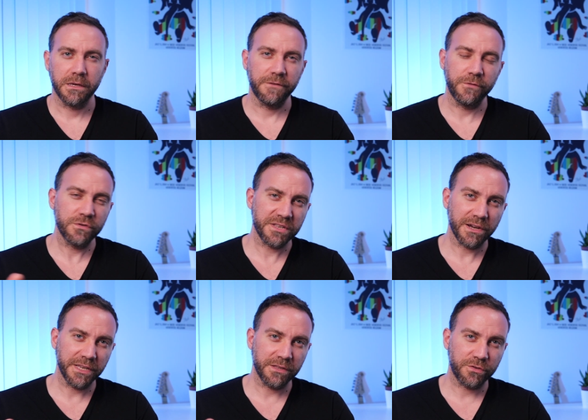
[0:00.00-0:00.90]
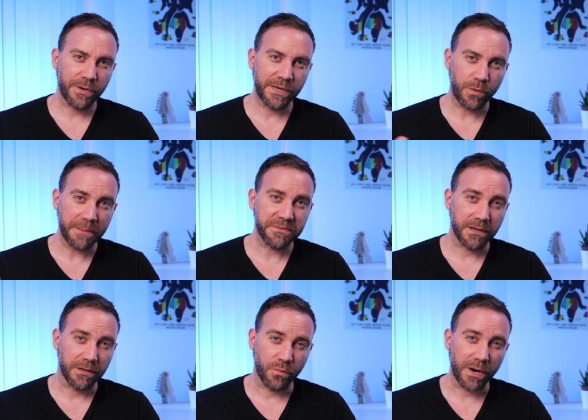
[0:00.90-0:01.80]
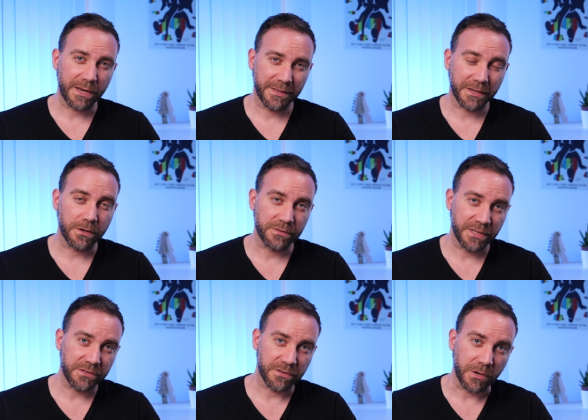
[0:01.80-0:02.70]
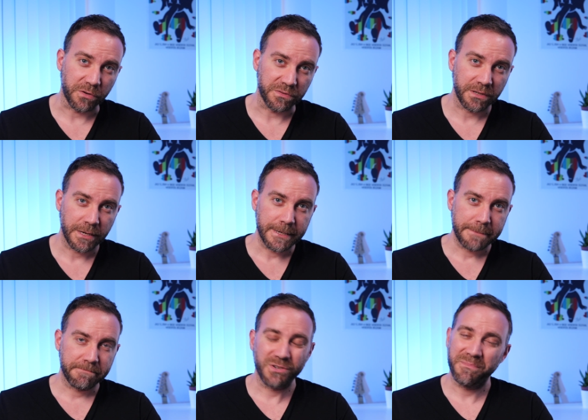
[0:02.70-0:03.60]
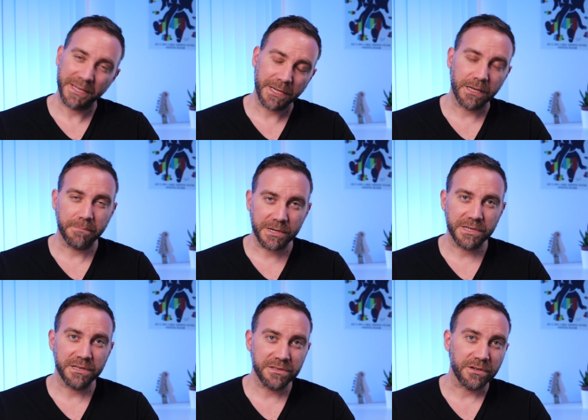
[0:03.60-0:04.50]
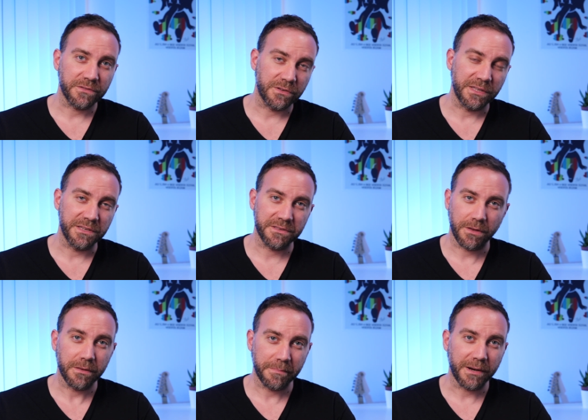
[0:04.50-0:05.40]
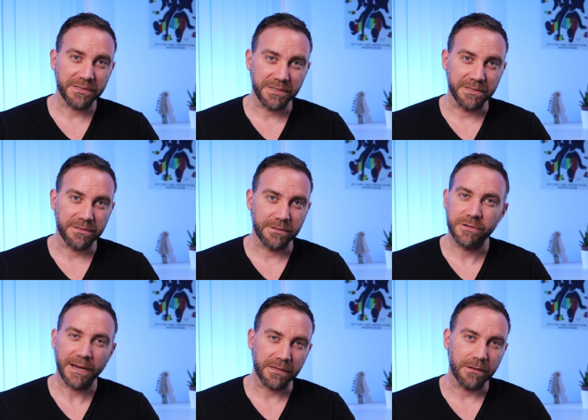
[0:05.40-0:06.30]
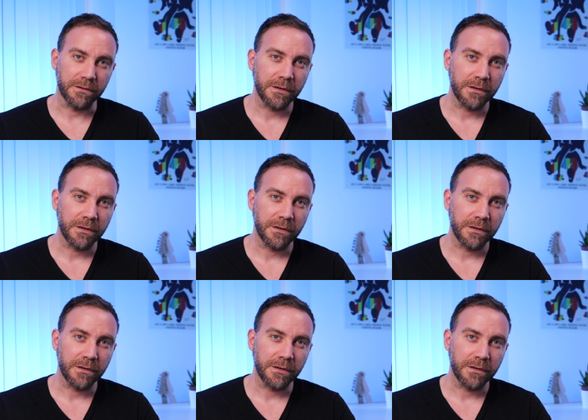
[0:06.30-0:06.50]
If you sign into any website while in incognito mode, you're making it much easier for these third parties to track you.